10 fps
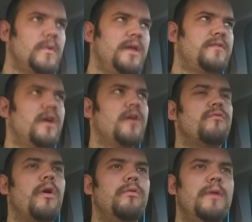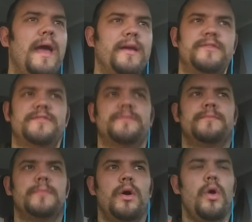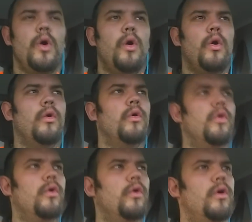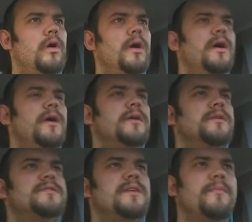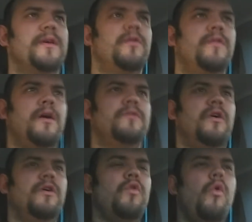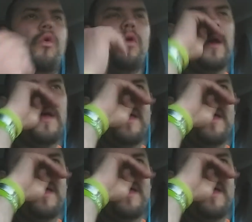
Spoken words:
Rolex or something along those lines, or